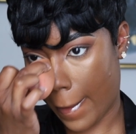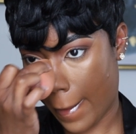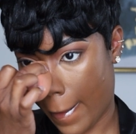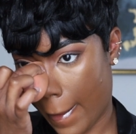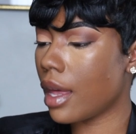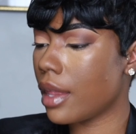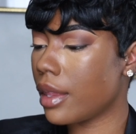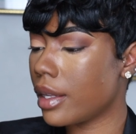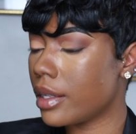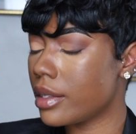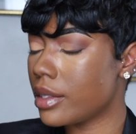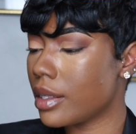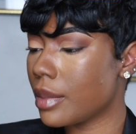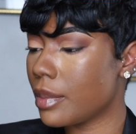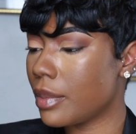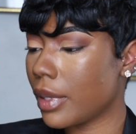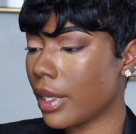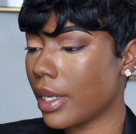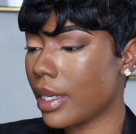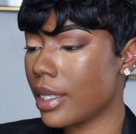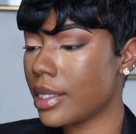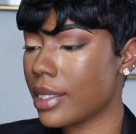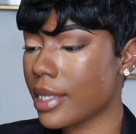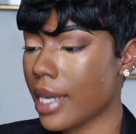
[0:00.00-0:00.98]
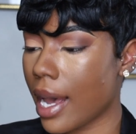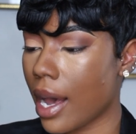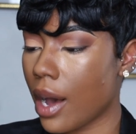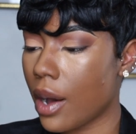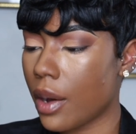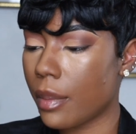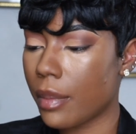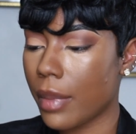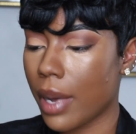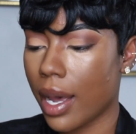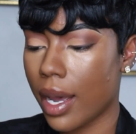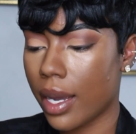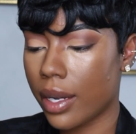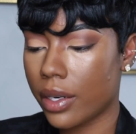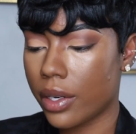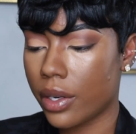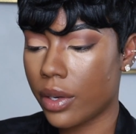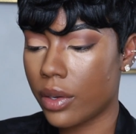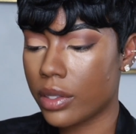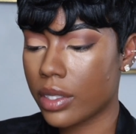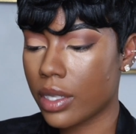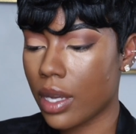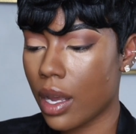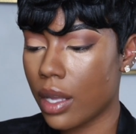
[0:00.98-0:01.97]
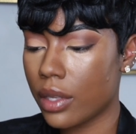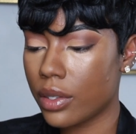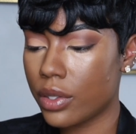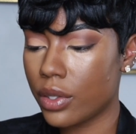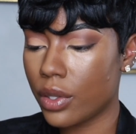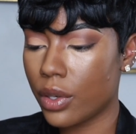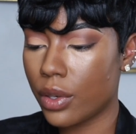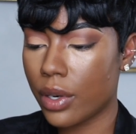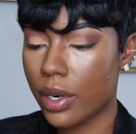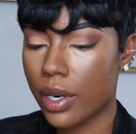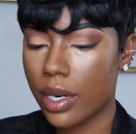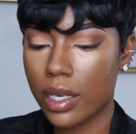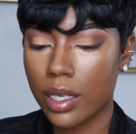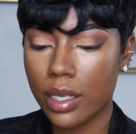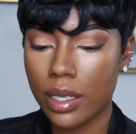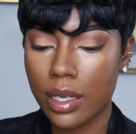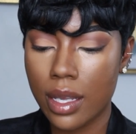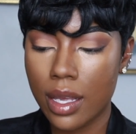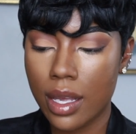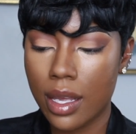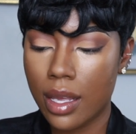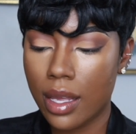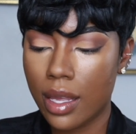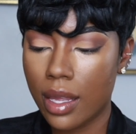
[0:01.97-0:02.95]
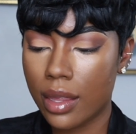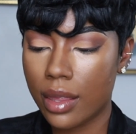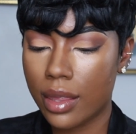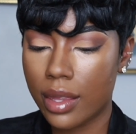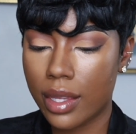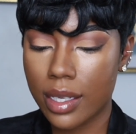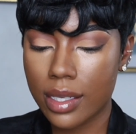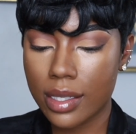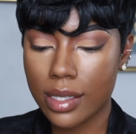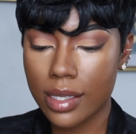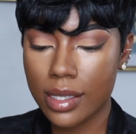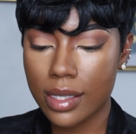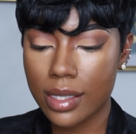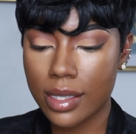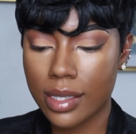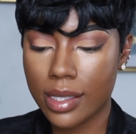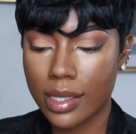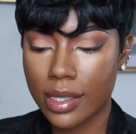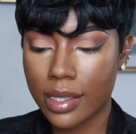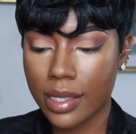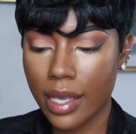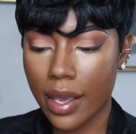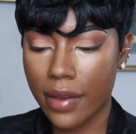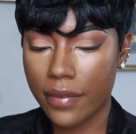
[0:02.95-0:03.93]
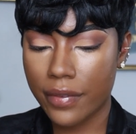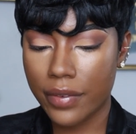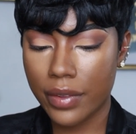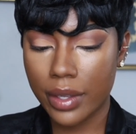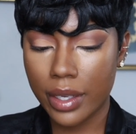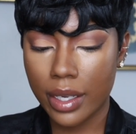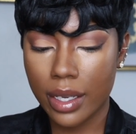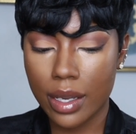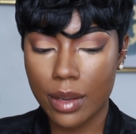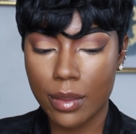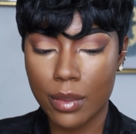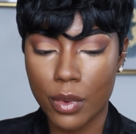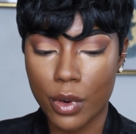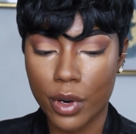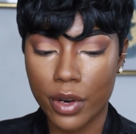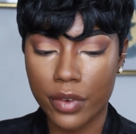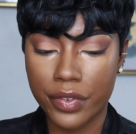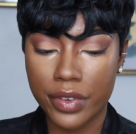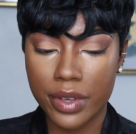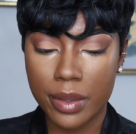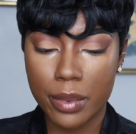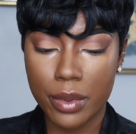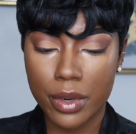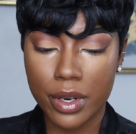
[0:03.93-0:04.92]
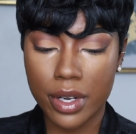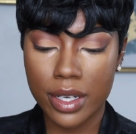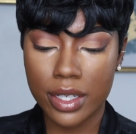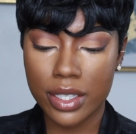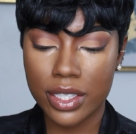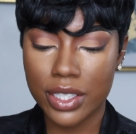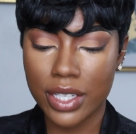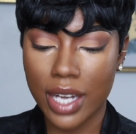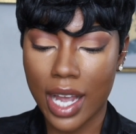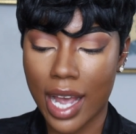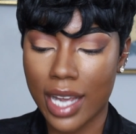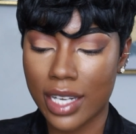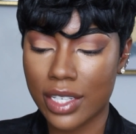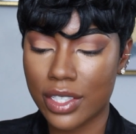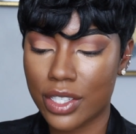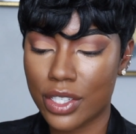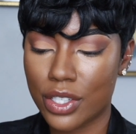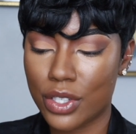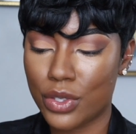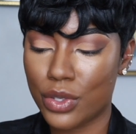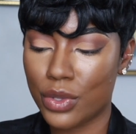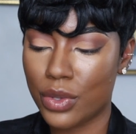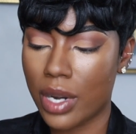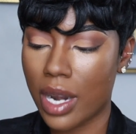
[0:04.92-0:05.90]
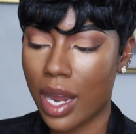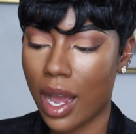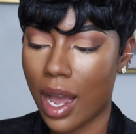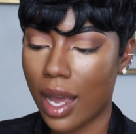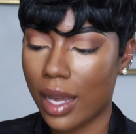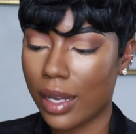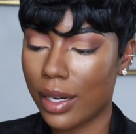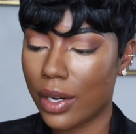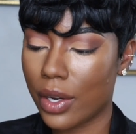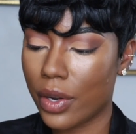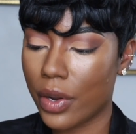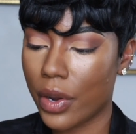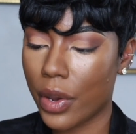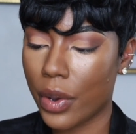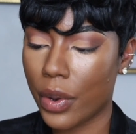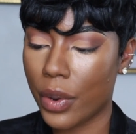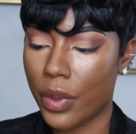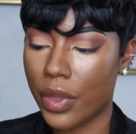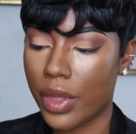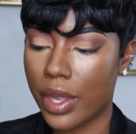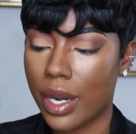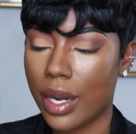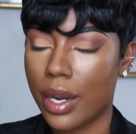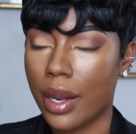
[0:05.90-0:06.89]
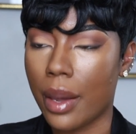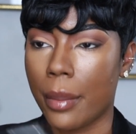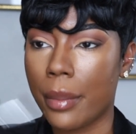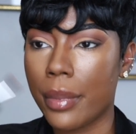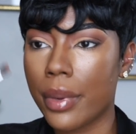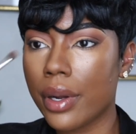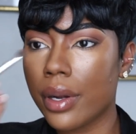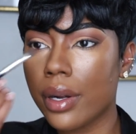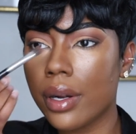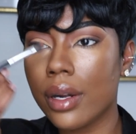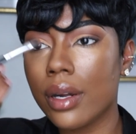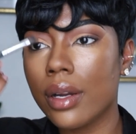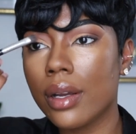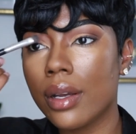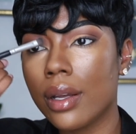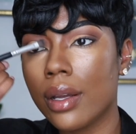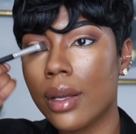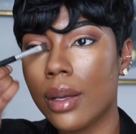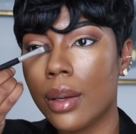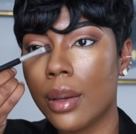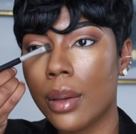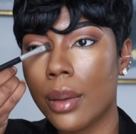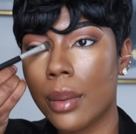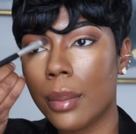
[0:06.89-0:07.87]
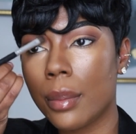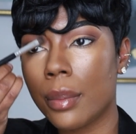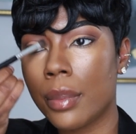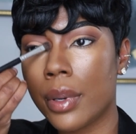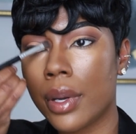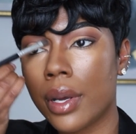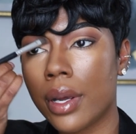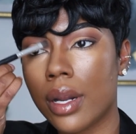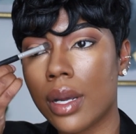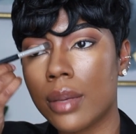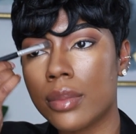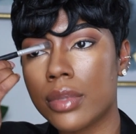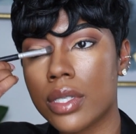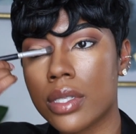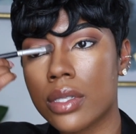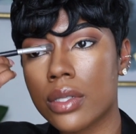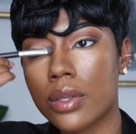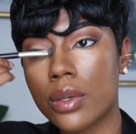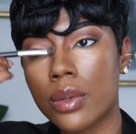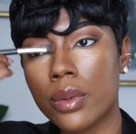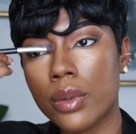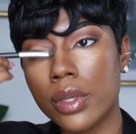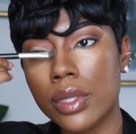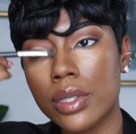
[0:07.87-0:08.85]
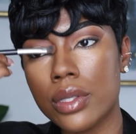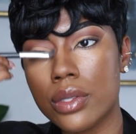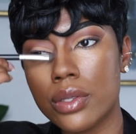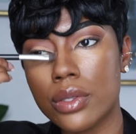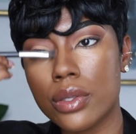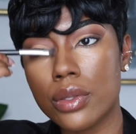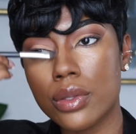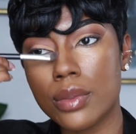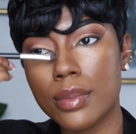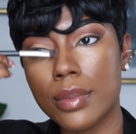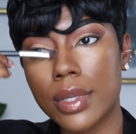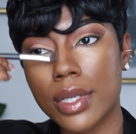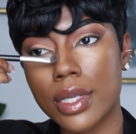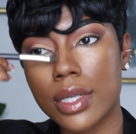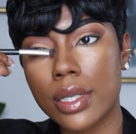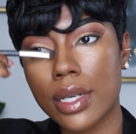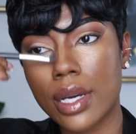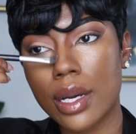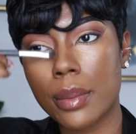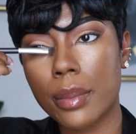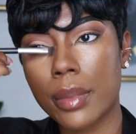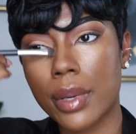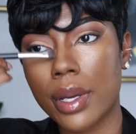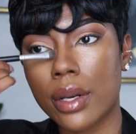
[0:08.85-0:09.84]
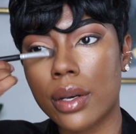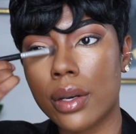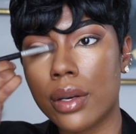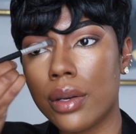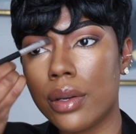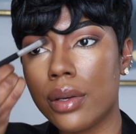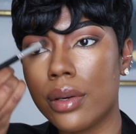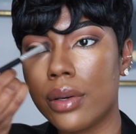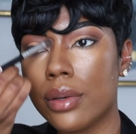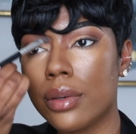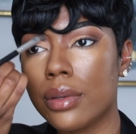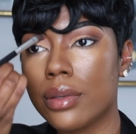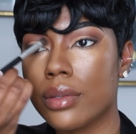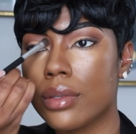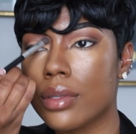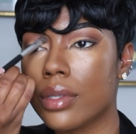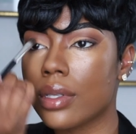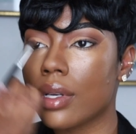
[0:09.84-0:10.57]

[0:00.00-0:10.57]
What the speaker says: And then to blend out my nose contour, this is definitely a Morphe brush. I just do not know the number, but I'm just going to blend out my nose